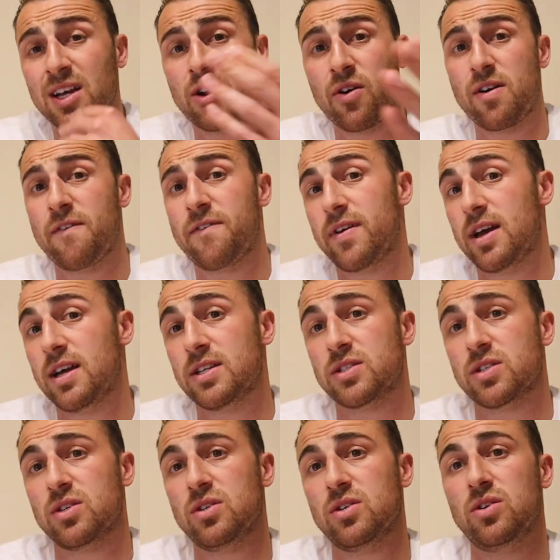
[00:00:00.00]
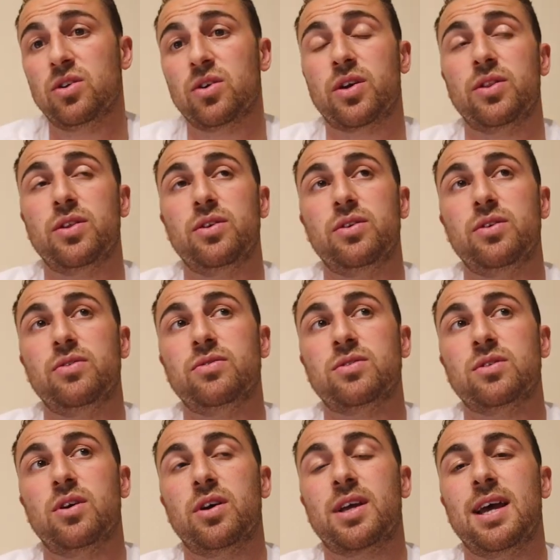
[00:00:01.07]
Current affairs, look at the
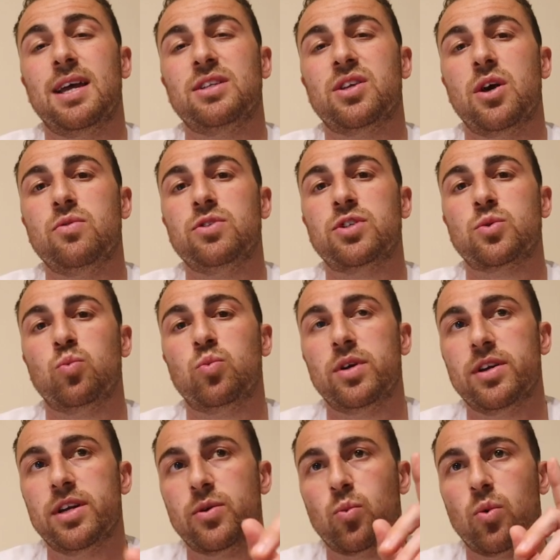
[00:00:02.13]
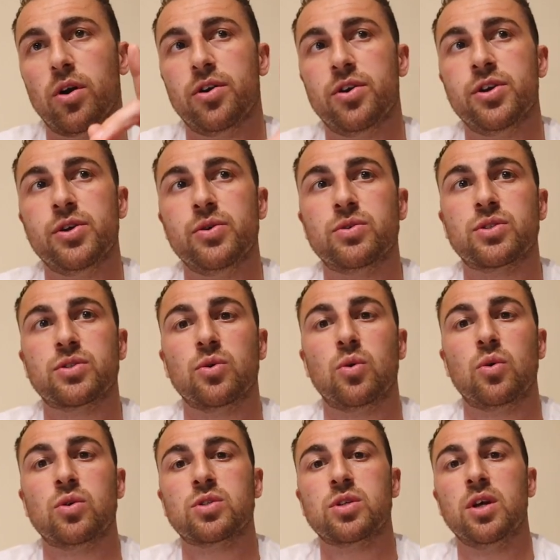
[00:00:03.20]
news, okay? Don't just read one news
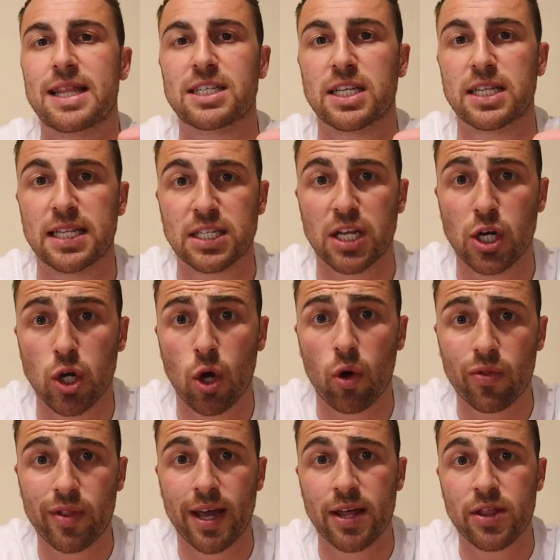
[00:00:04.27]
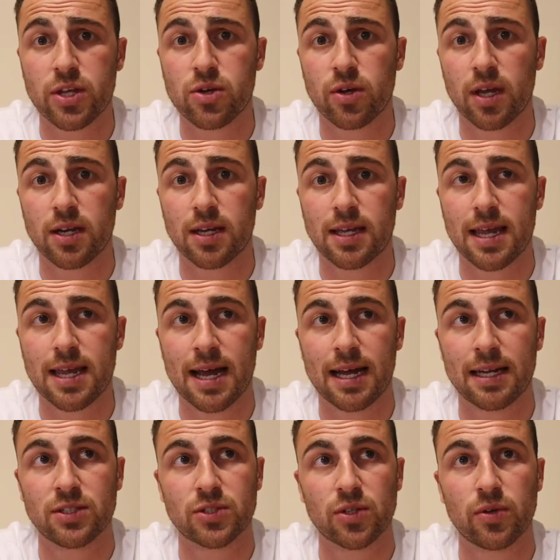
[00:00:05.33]
source. There's, there's a lot there that you can get your
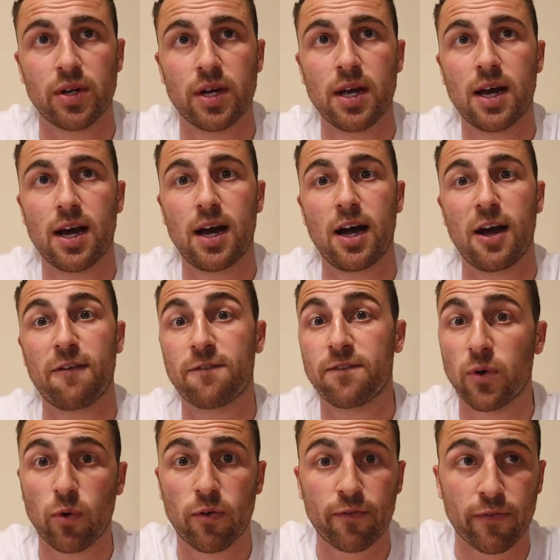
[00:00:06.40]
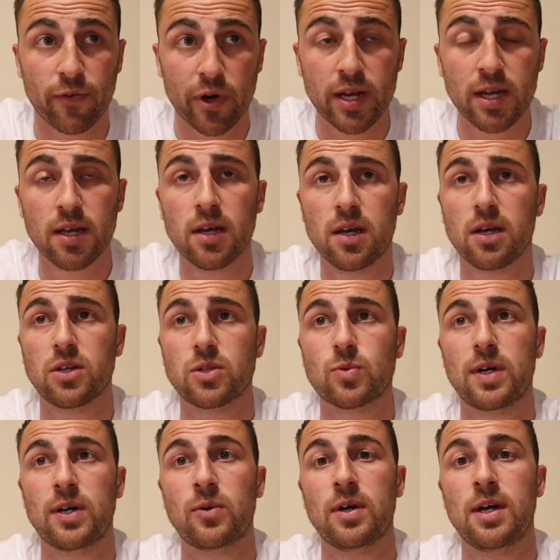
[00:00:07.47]
hands on uh, for free as
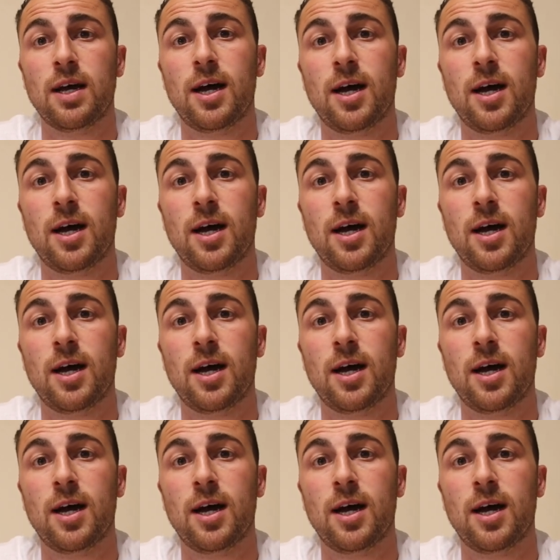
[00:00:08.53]
well.